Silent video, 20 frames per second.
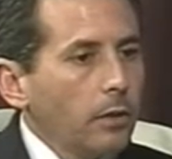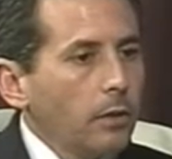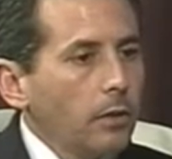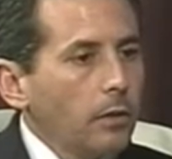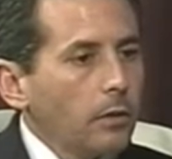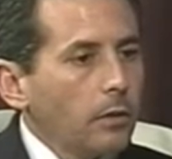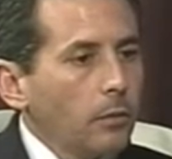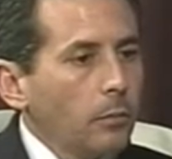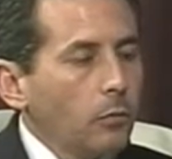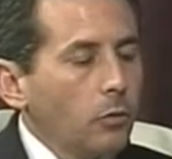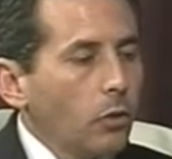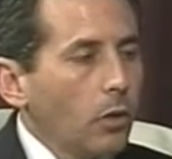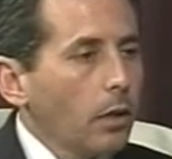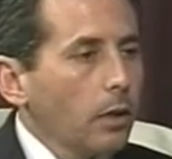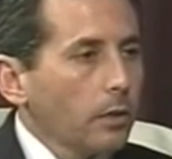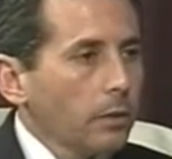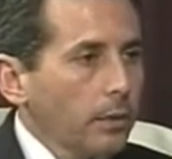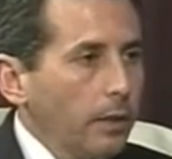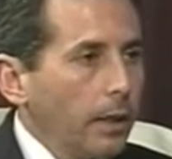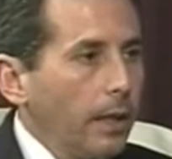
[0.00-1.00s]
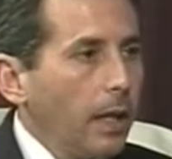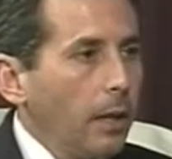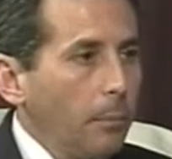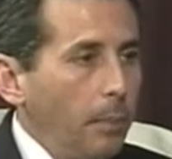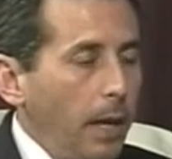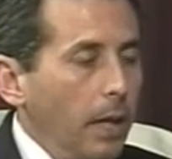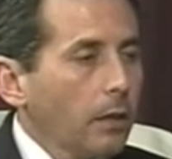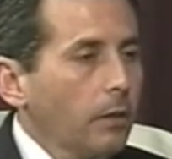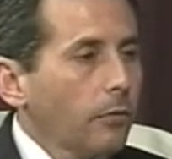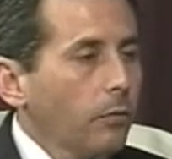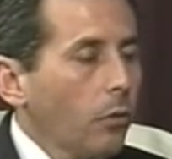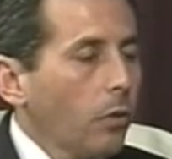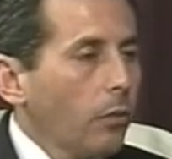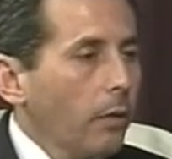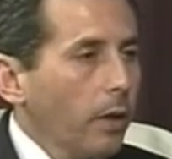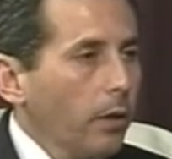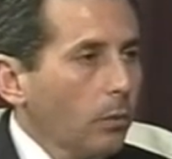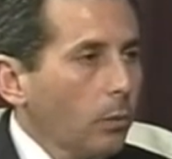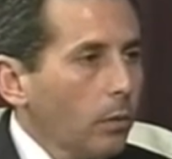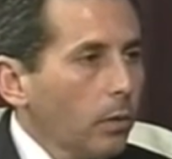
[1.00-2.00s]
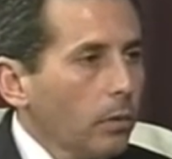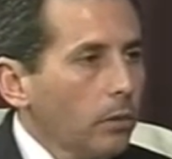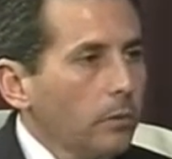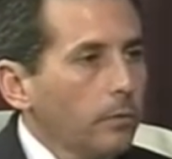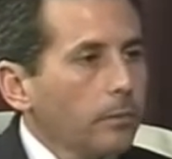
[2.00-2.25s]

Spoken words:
some drugs that he had patents for around the world.